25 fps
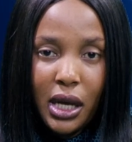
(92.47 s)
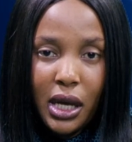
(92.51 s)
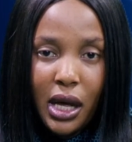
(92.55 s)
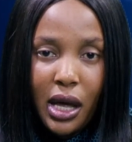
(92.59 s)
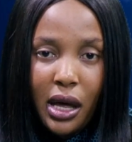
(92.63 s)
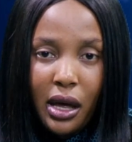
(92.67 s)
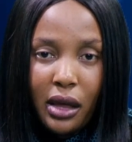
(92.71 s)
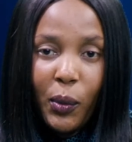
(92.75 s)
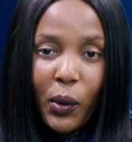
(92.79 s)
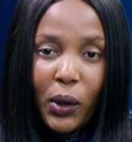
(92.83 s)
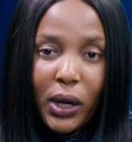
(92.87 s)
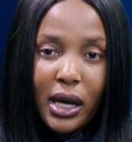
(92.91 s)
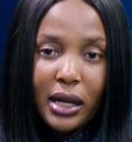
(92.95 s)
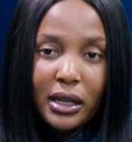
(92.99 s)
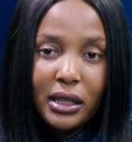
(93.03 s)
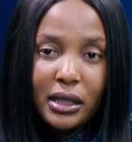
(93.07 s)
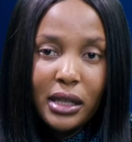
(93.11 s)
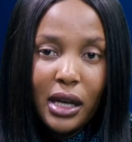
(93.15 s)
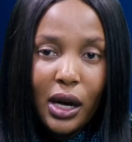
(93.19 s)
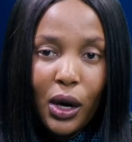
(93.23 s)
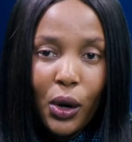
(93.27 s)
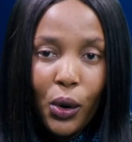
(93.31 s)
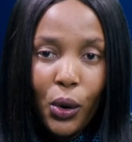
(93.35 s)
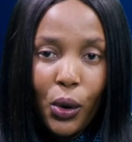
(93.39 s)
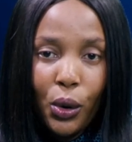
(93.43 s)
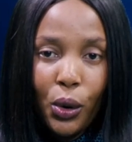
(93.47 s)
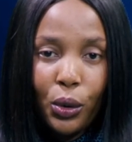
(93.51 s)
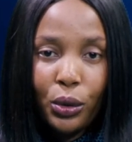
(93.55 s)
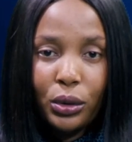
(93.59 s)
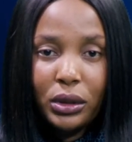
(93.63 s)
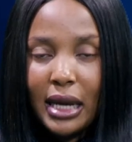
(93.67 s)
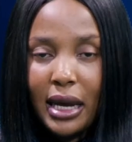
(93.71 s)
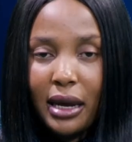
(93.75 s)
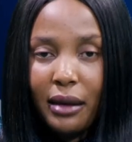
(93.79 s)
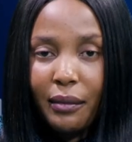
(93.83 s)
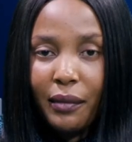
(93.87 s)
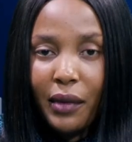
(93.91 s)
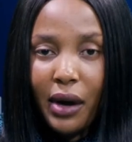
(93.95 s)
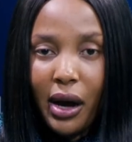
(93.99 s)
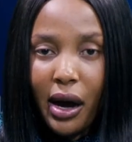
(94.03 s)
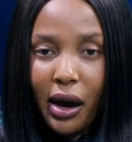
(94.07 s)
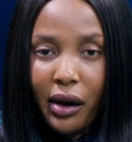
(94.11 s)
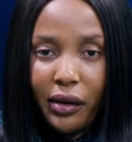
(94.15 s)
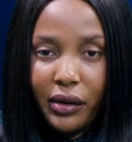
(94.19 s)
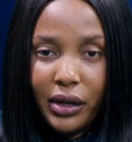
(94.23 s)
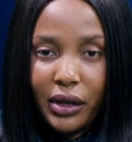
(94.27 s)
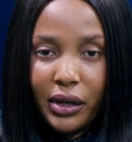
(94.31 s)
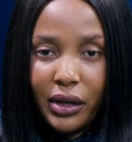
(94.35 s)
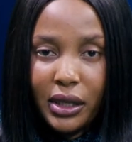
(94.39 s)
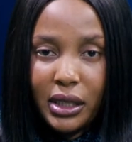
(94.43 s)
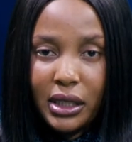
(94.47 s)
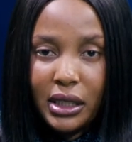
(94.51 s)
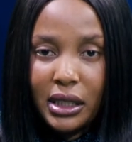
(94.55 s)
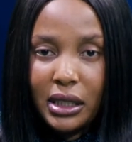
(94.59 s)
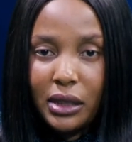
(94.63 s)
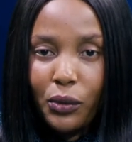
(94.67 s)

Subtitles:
The Bonanza Code Name Arrears